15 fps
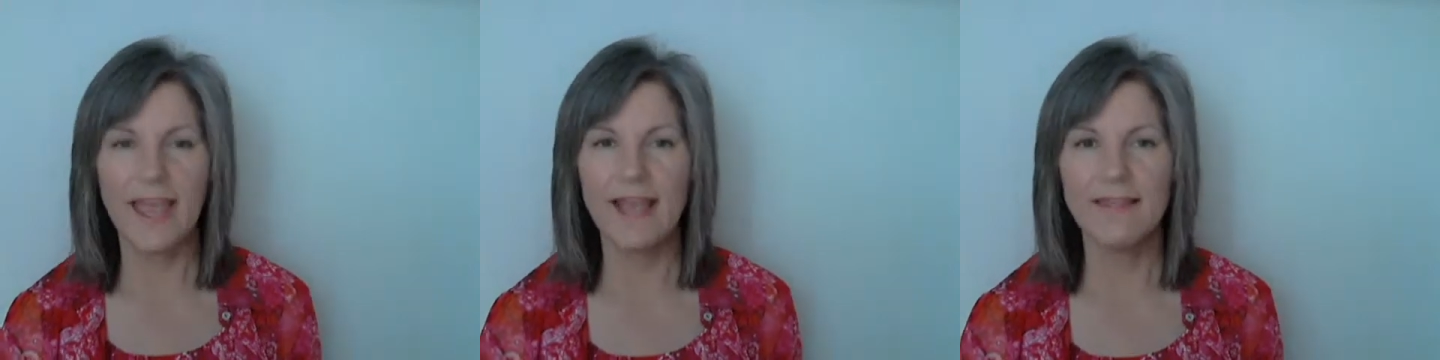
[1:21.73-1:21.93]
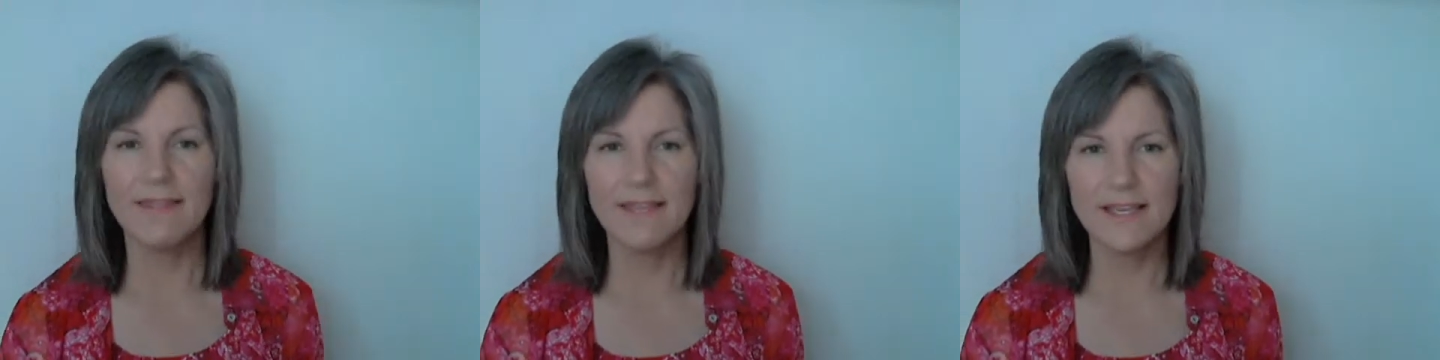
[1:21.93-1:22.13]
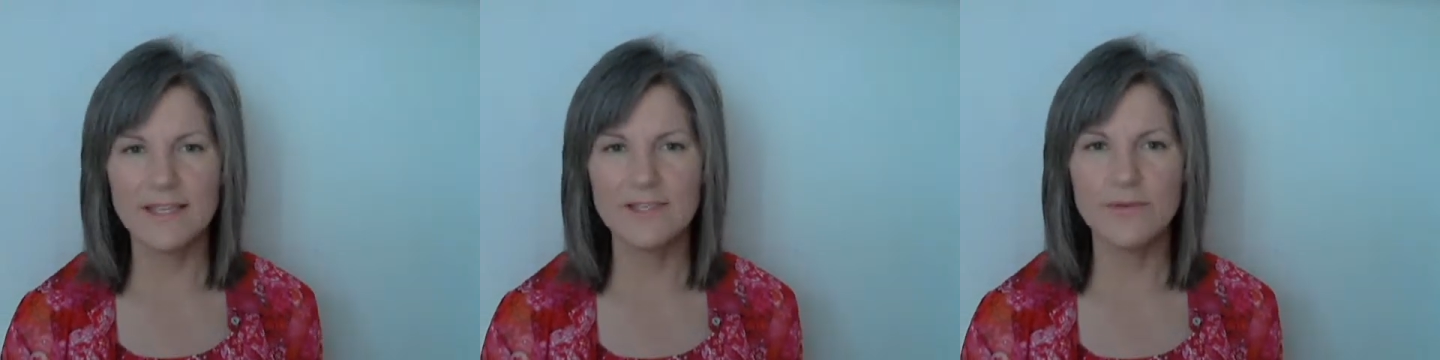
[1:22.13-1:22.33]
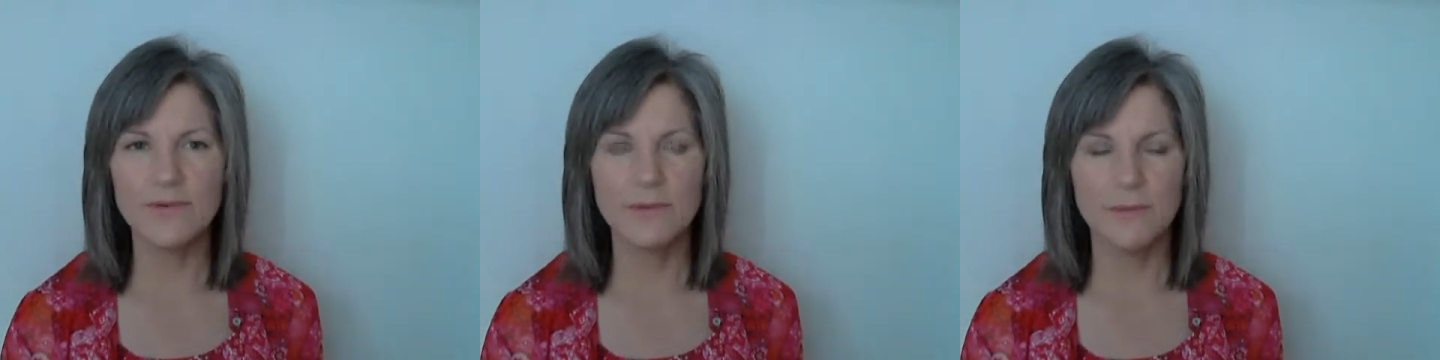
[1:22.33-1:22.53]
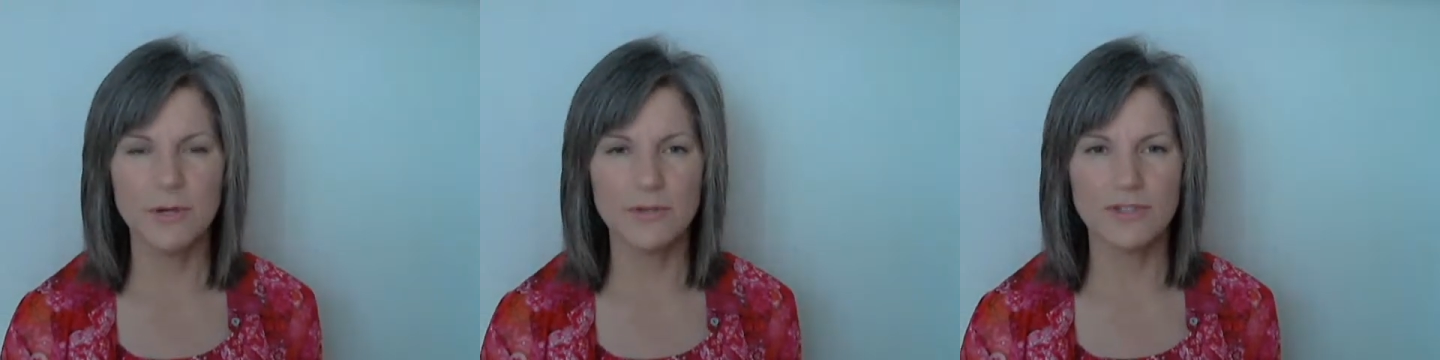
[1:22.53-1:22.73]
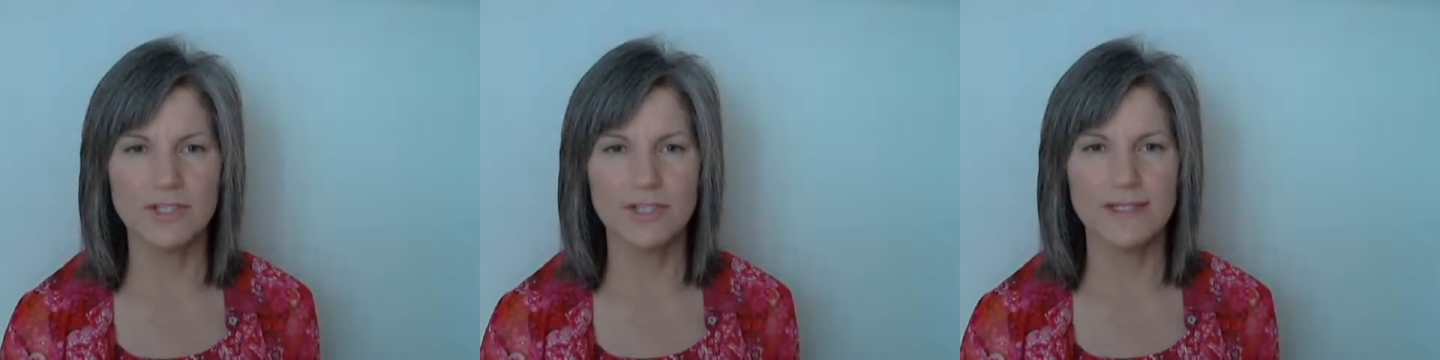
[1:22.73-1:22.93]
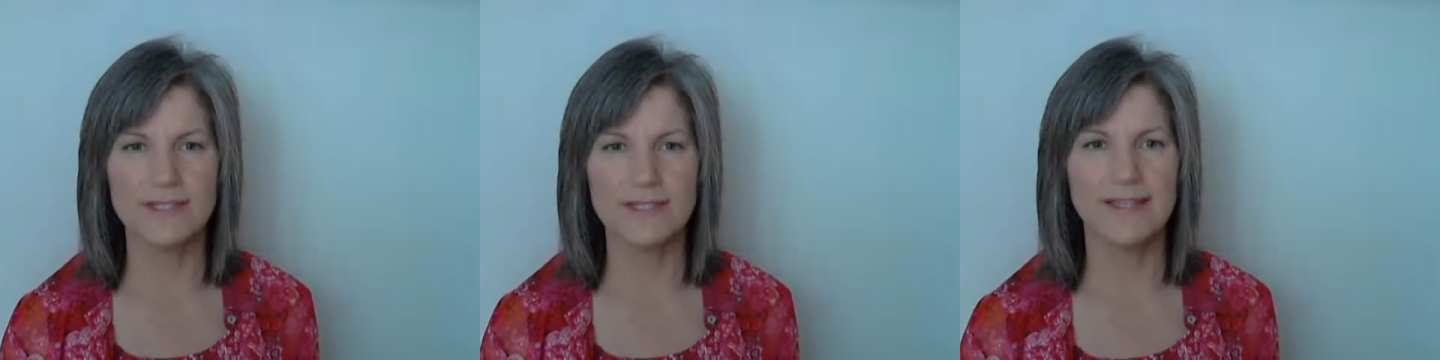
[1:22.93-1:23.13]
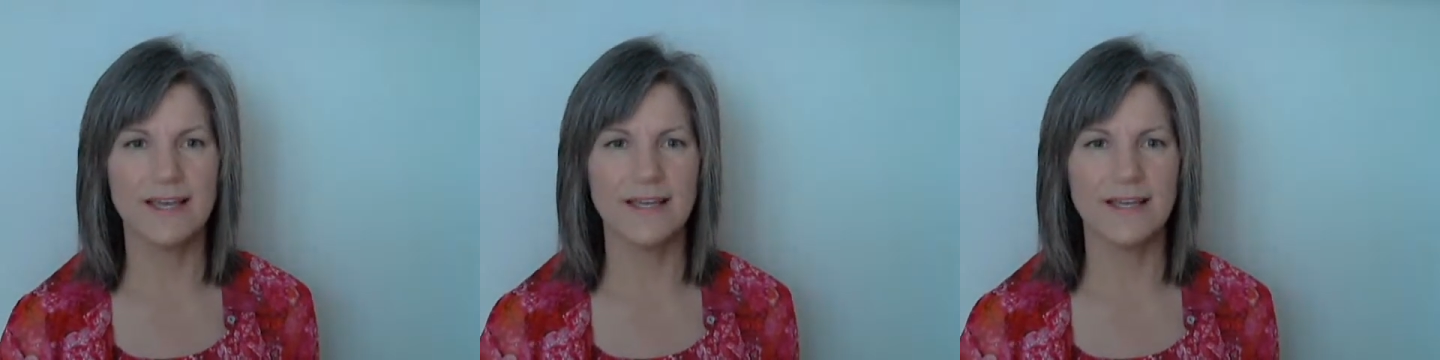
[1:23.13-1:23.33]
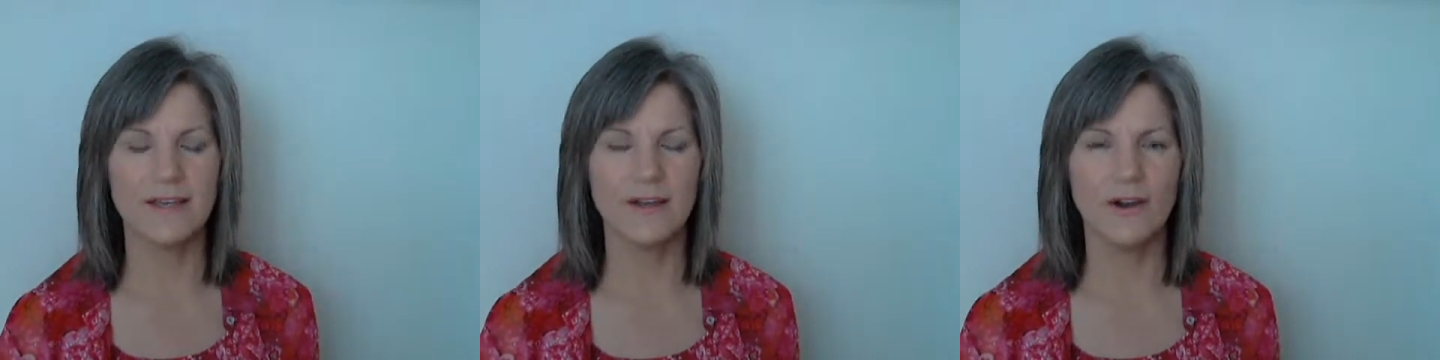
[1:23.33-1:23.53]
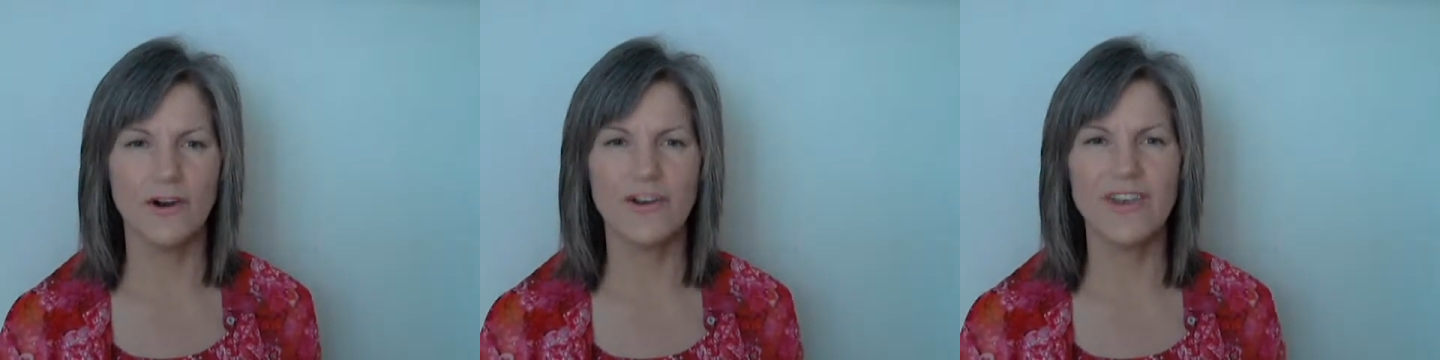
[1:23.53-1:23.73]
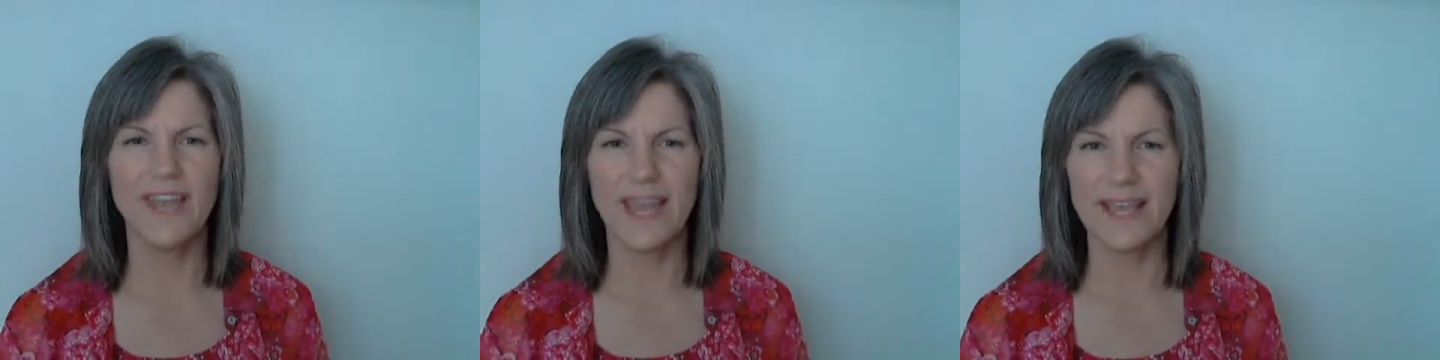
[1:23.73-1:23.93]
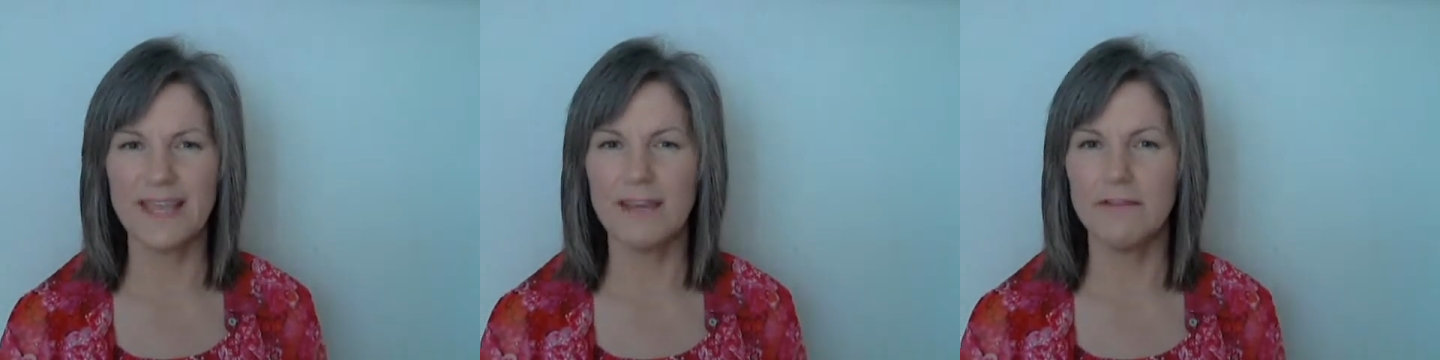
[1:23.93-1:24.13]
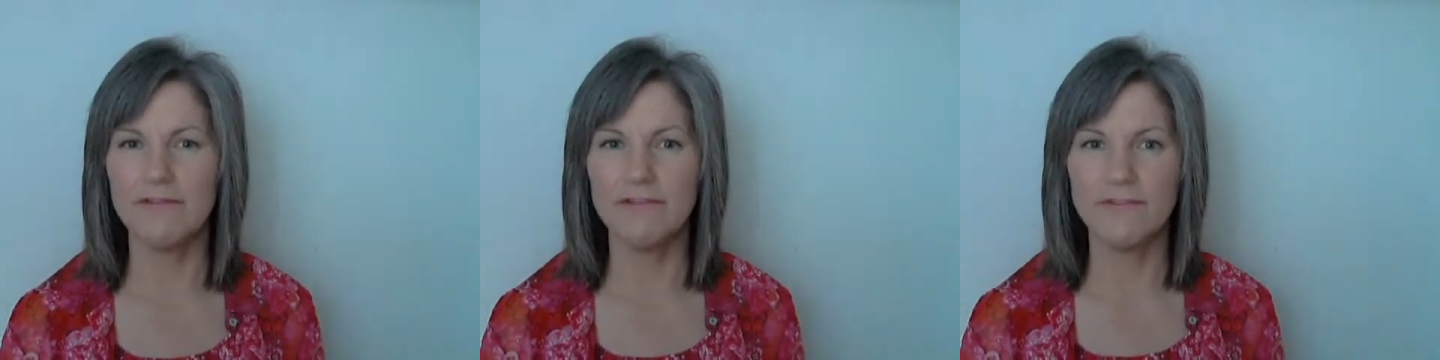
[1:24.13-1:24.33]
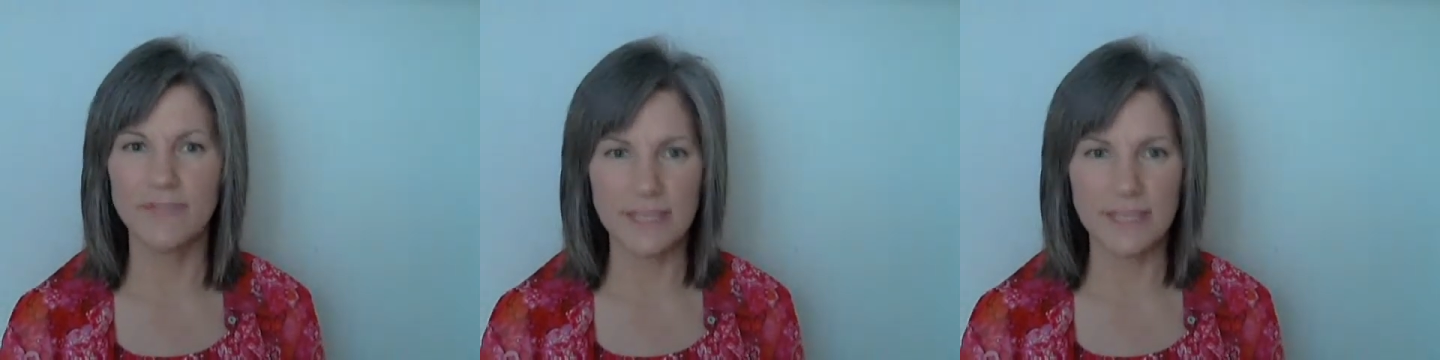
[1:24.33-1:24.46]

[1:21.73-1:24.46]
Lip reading: And these are emotions that are negative